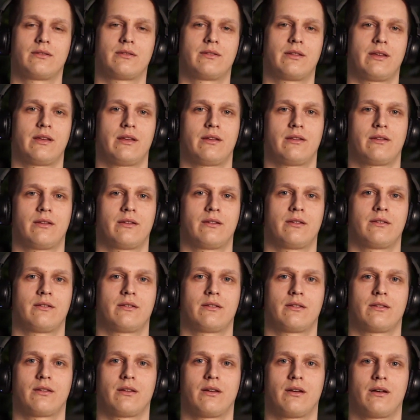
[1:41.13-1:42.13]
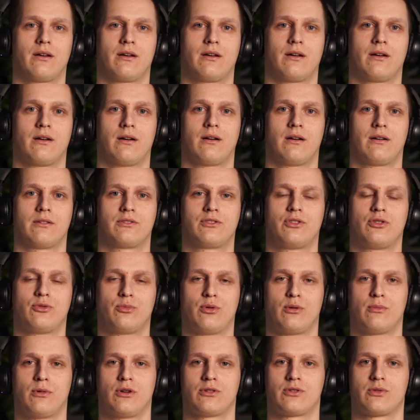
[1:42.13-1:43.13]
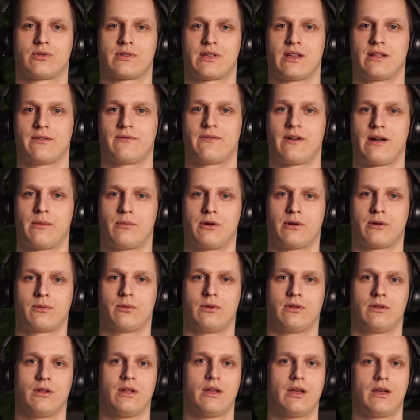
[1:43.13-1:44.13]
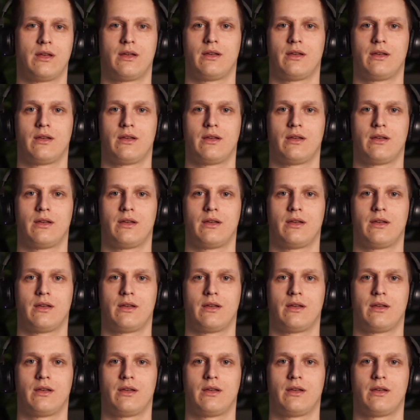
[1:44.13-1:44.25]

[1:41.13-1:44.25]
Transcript: the uh, Turbo modules and Fabric will